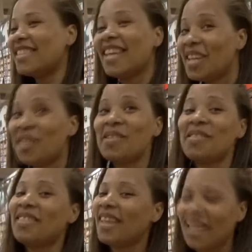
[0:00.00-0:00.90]
Thank you,
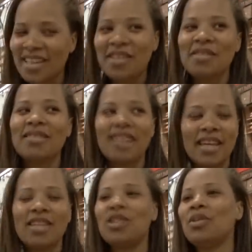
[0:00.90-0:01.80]
thank you,
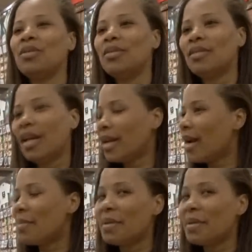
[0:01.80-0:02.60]
thank you, and God